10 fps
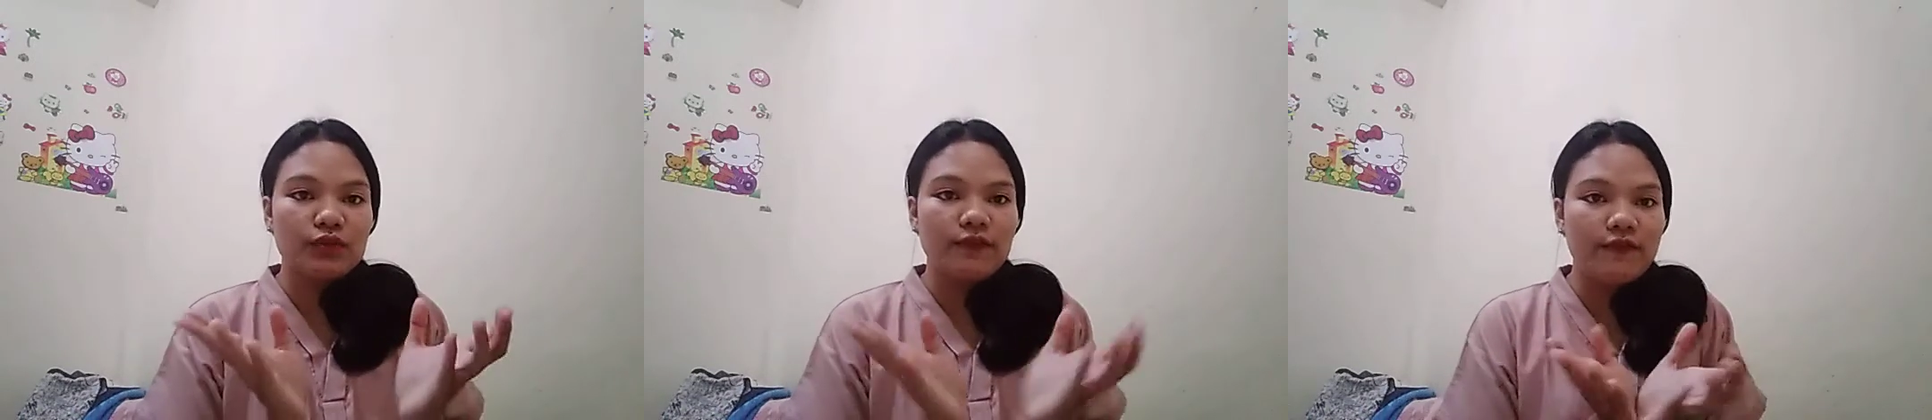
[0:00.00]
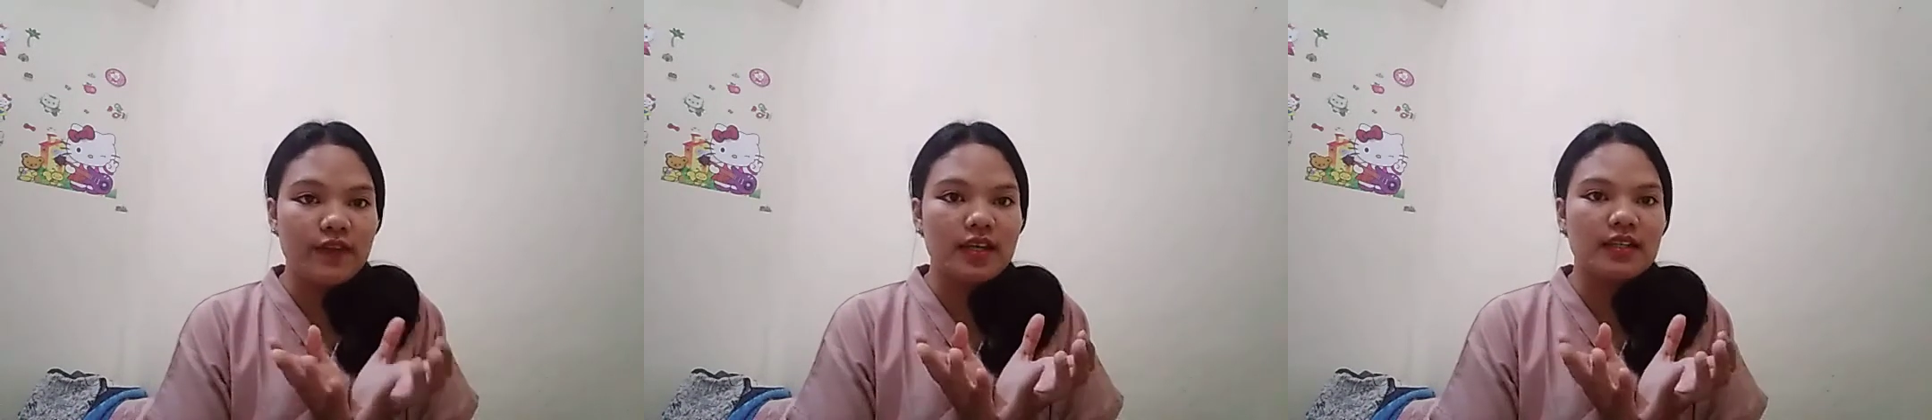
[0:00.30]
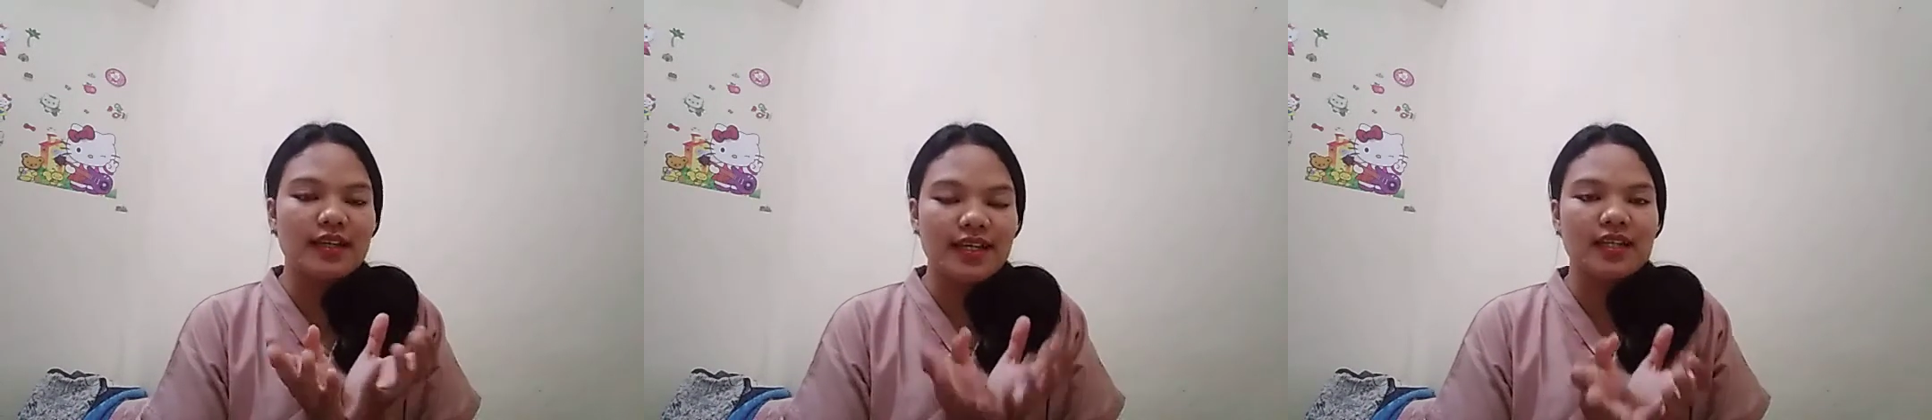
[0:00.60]
fit
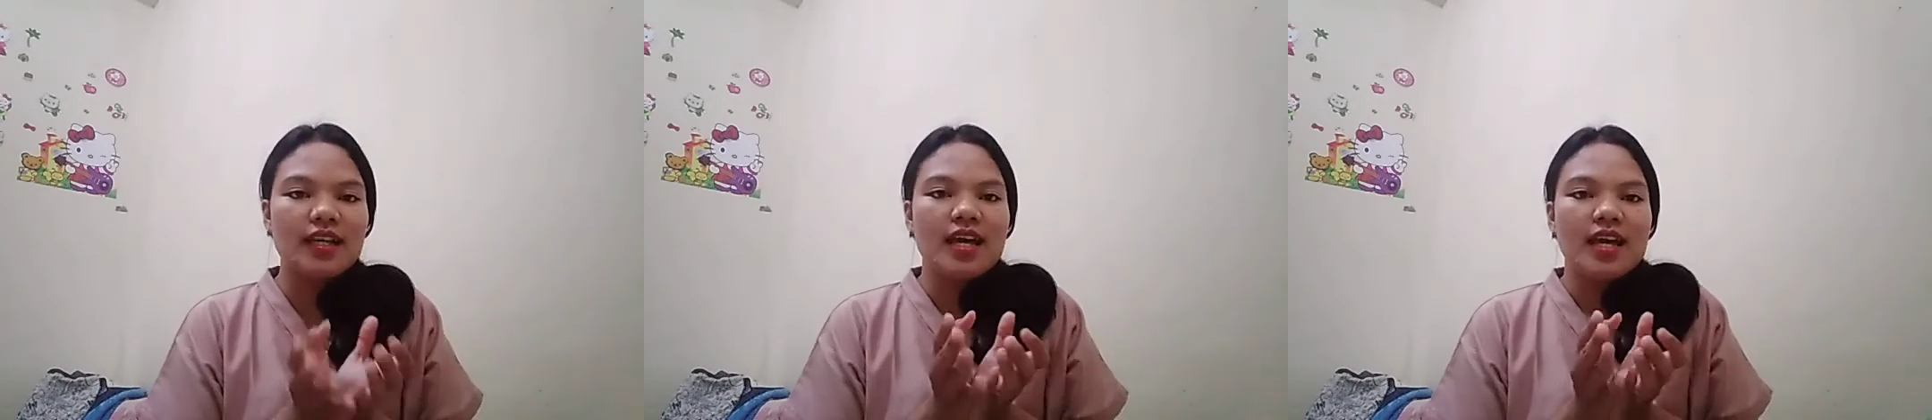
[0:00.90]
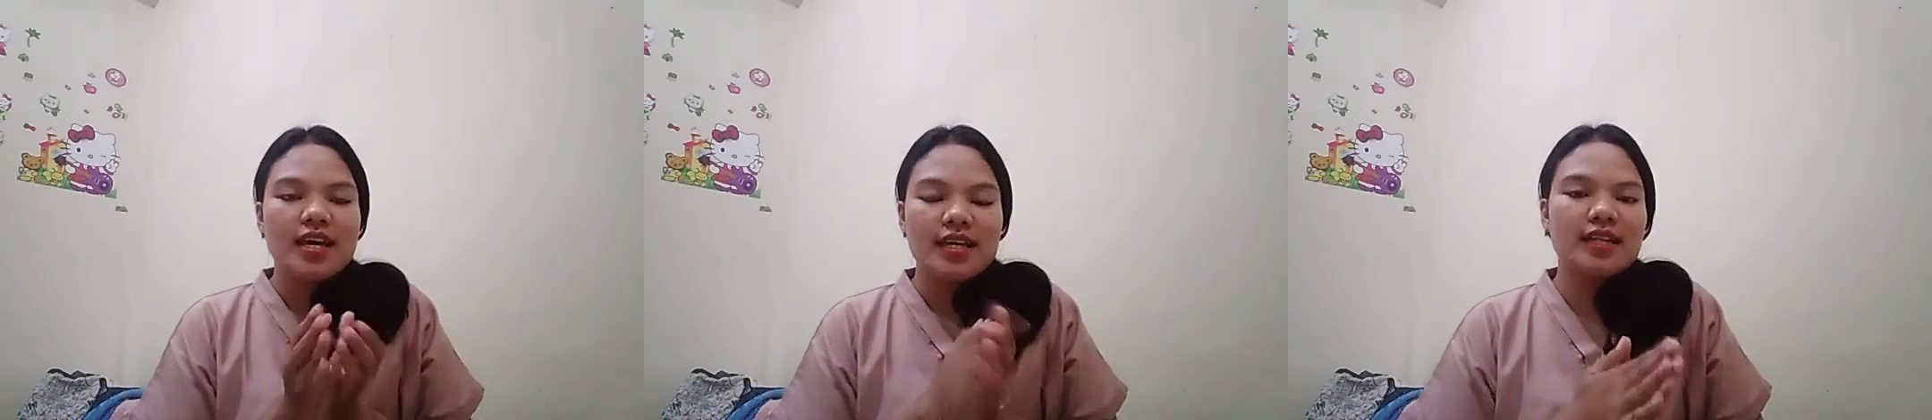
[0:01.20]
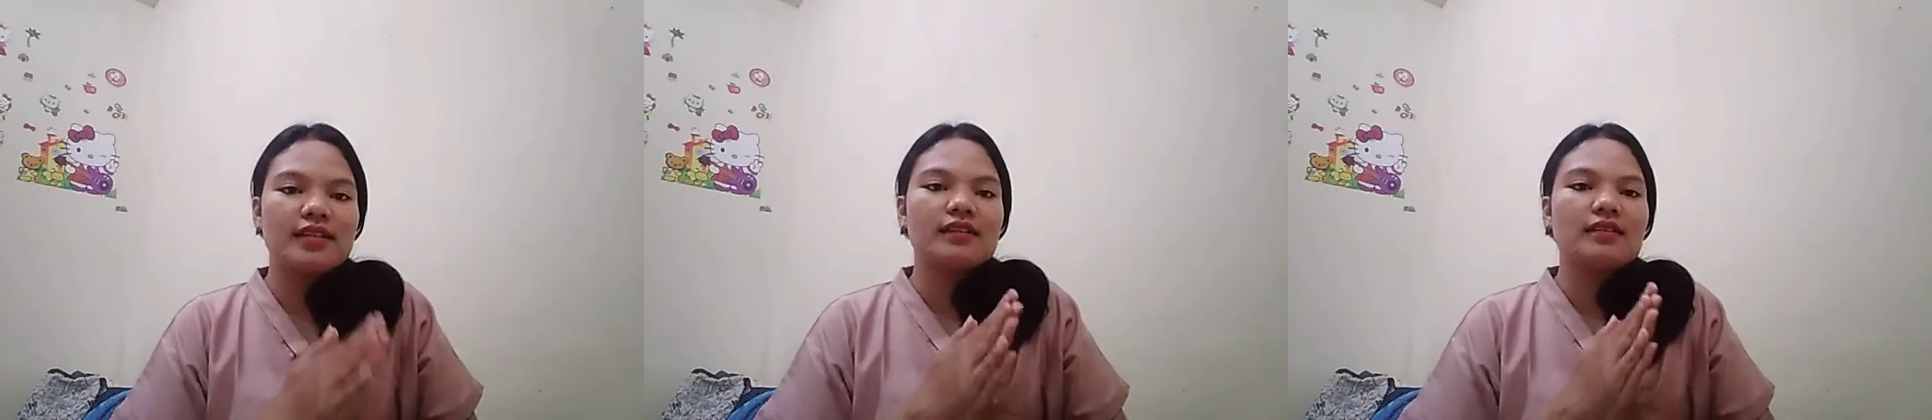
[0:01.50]
it
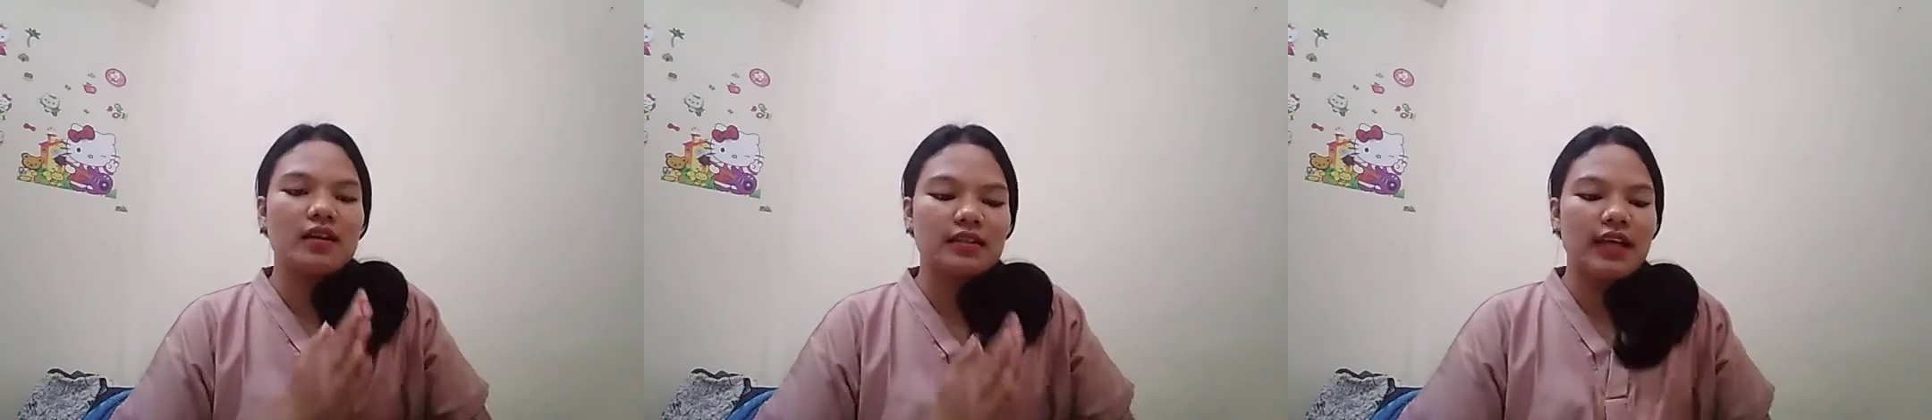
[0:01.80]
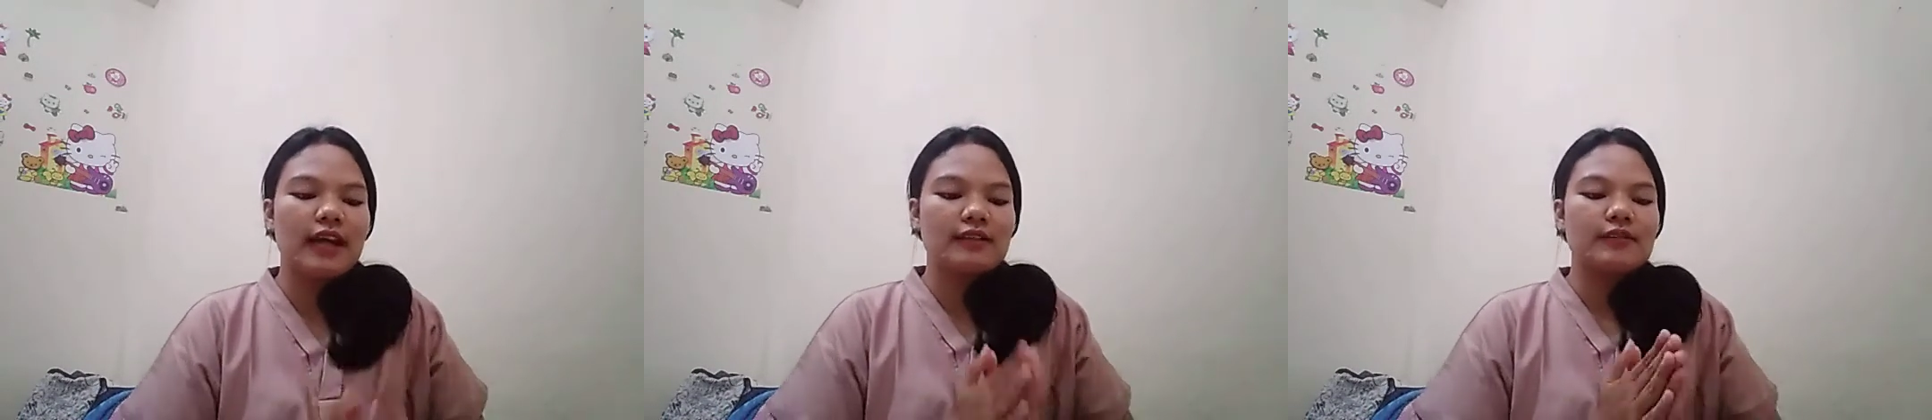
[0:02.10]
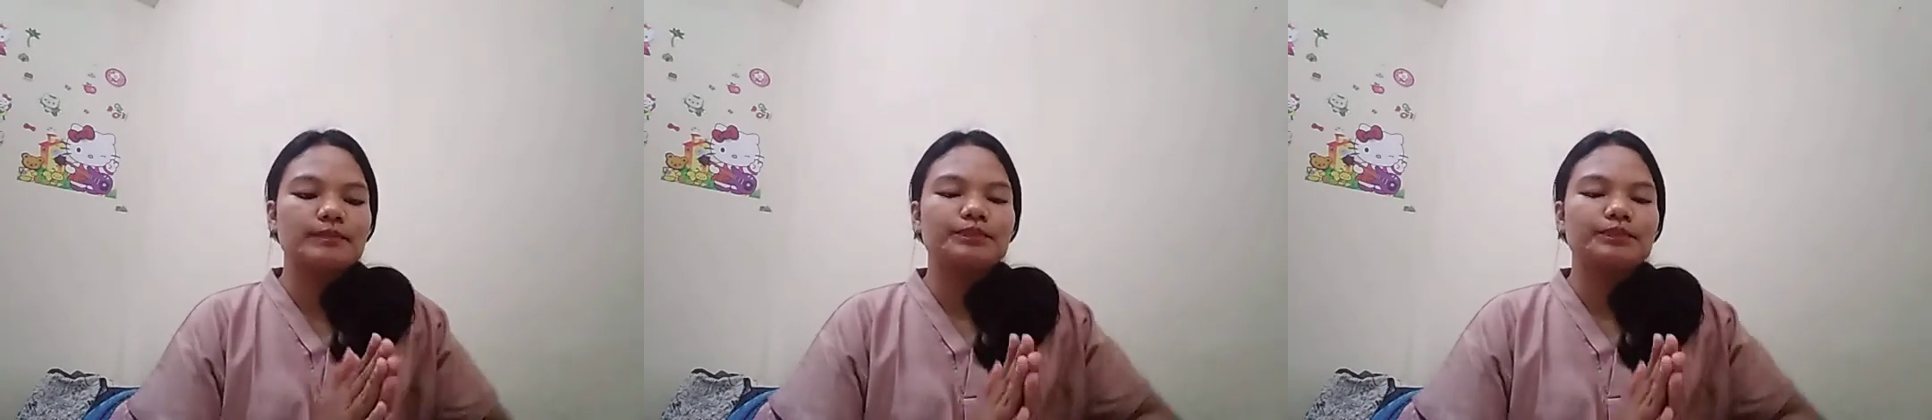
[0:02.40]
in context.